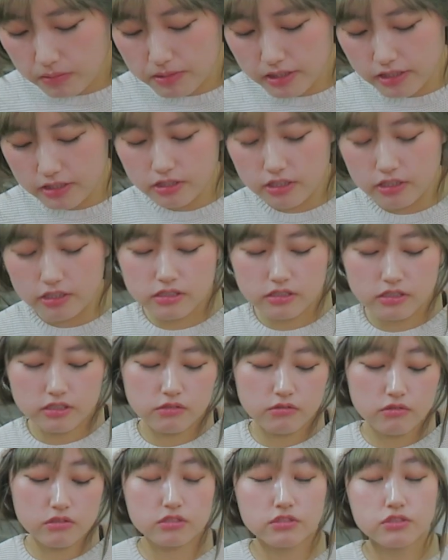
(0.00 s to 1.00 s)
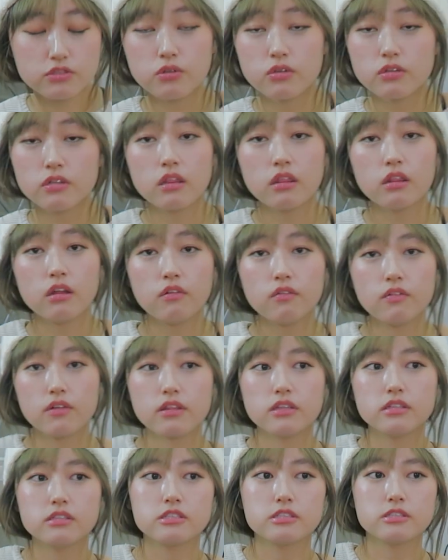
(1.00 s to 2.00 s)
main character was so in love
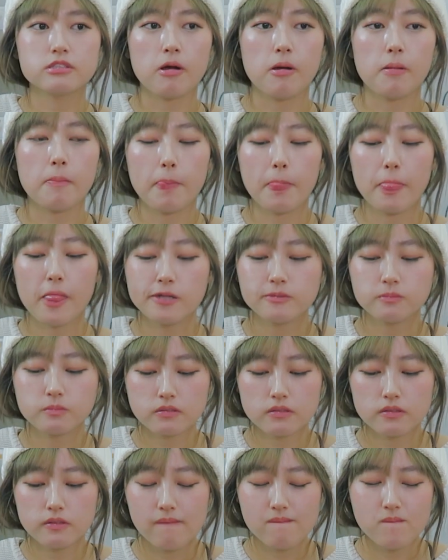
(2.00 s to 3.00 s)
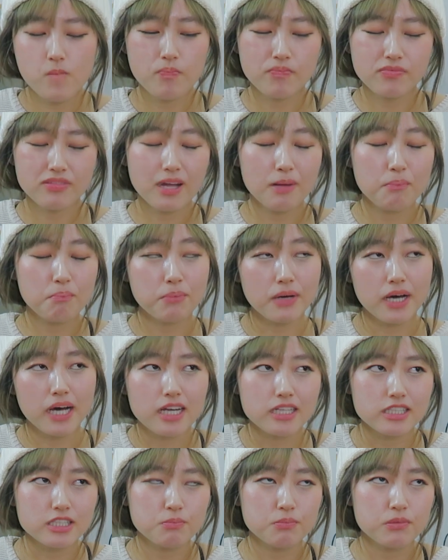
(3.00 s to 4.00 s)
with his not
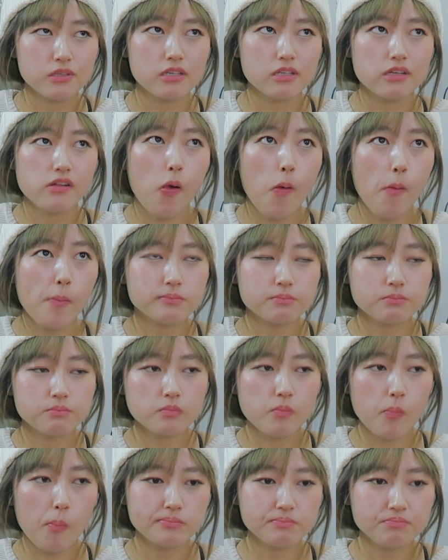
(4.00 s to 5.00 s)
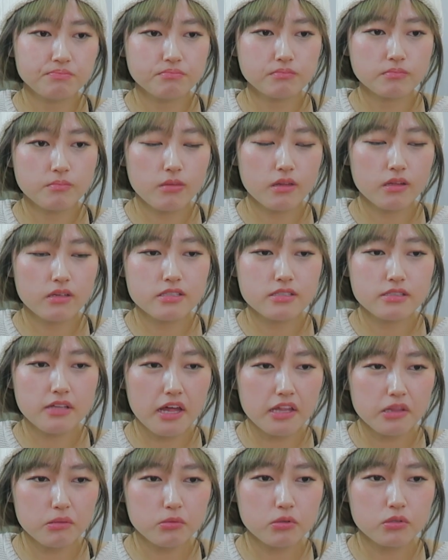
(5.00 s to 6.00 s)
pets, but
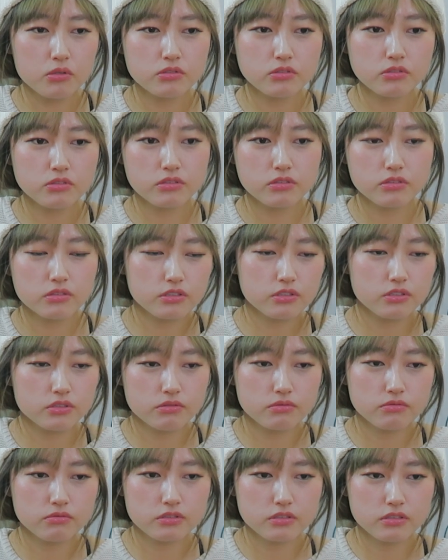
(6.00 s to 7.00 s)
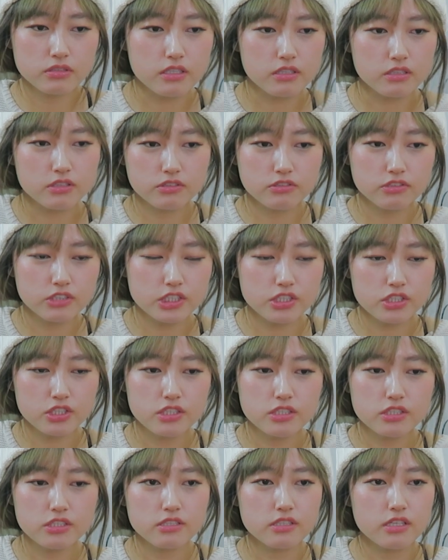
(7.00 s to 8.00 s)
his animals, like
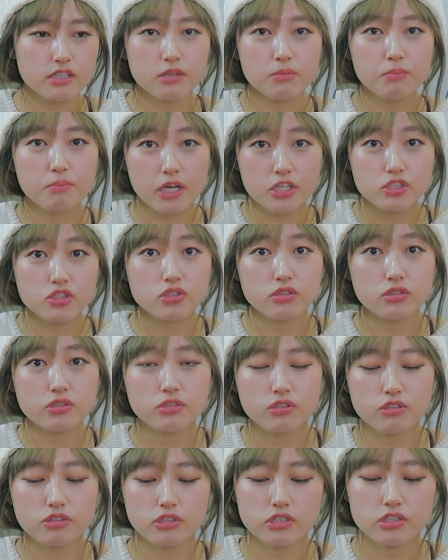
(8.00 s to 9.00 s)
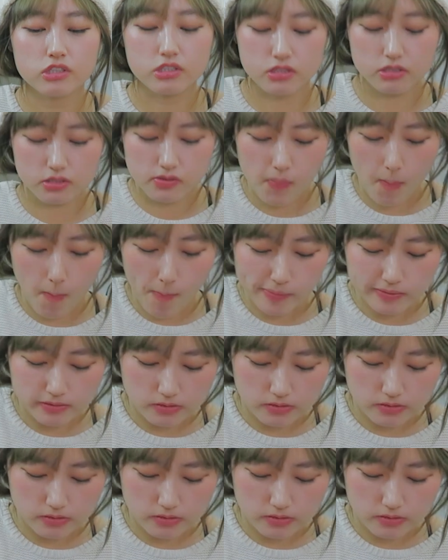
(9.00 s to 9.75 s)
creatures, like the magical creatures.